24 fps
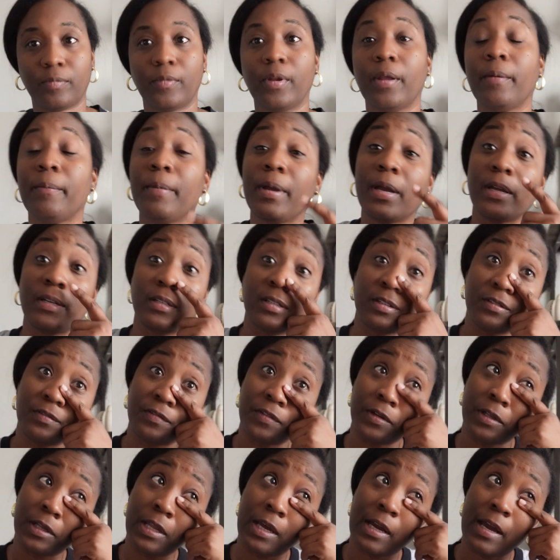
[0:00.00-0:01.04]
I mean, I just
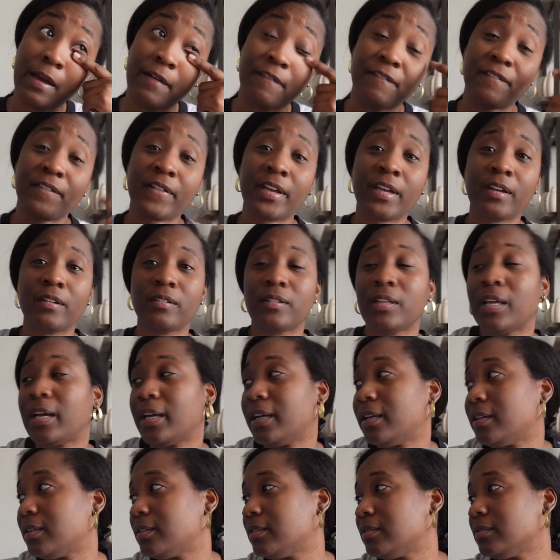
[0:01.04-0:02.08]
feel like I failed
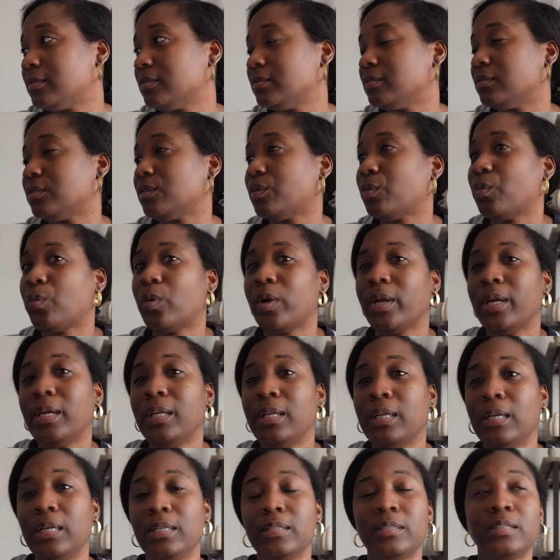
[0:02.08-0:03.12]
like what he
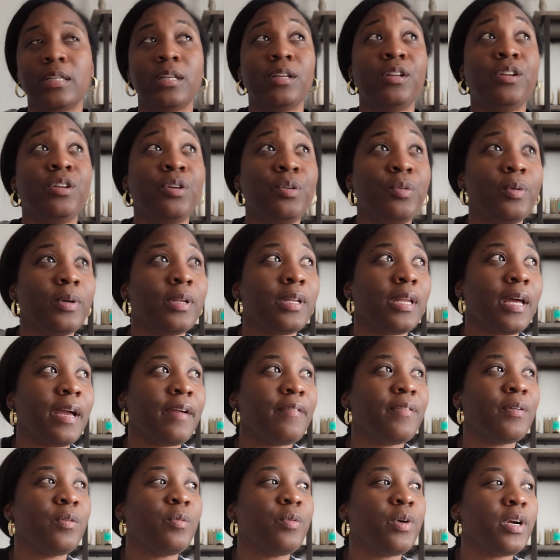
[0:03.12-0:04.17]
needs to do in
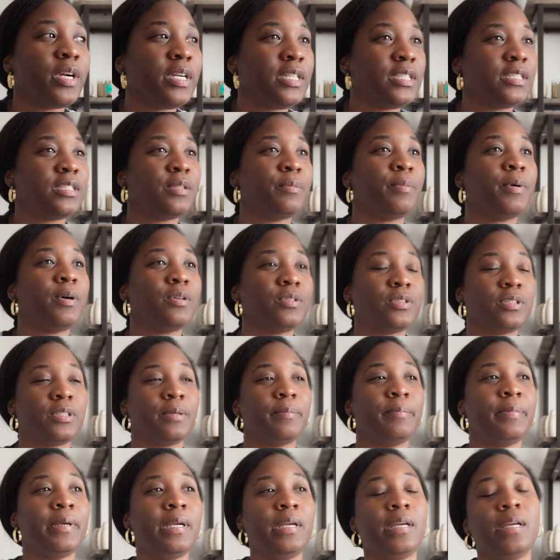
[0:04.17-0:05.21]
life and where he's supposed to
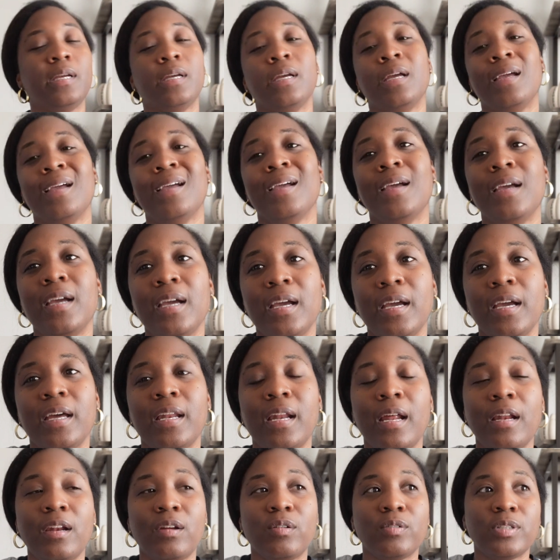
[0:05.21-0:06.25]
be. And
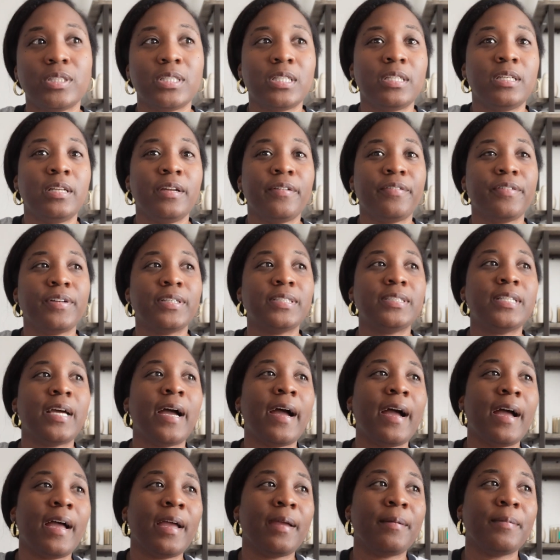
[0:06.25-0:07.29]
I know it's a different
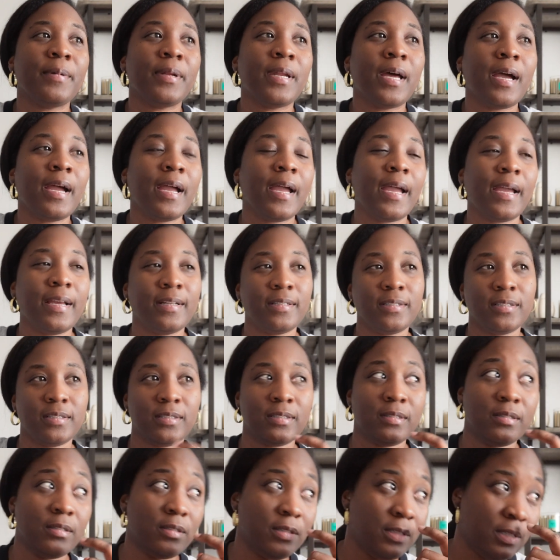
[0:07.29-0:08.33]
time and I had
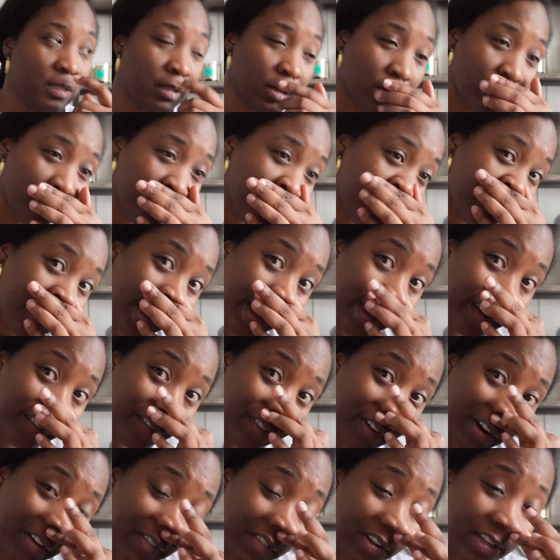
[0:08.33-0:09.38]
to, you know, fight
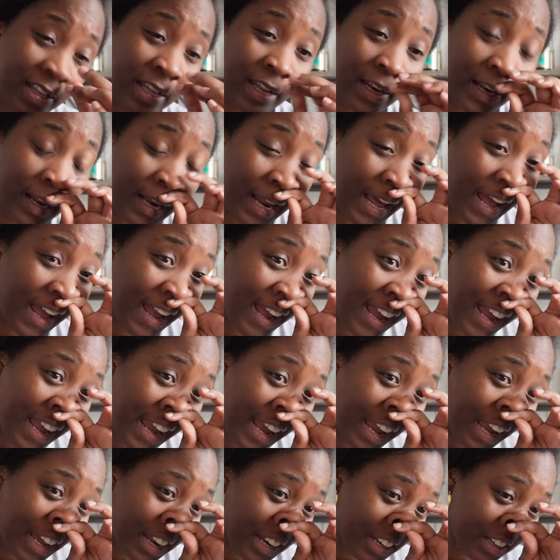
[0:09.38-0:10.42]
for everything that I
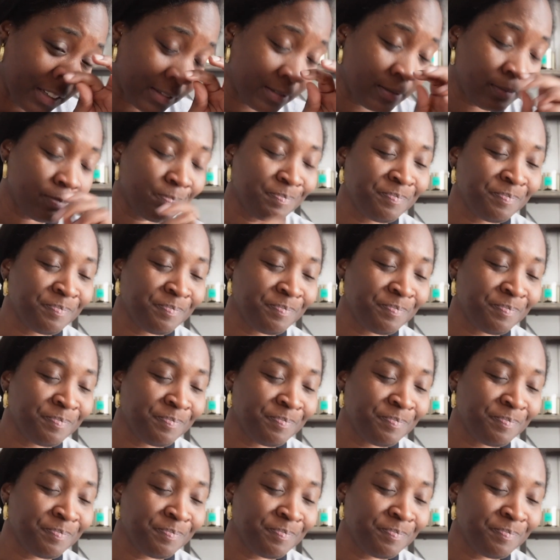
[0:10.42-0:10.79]
had and,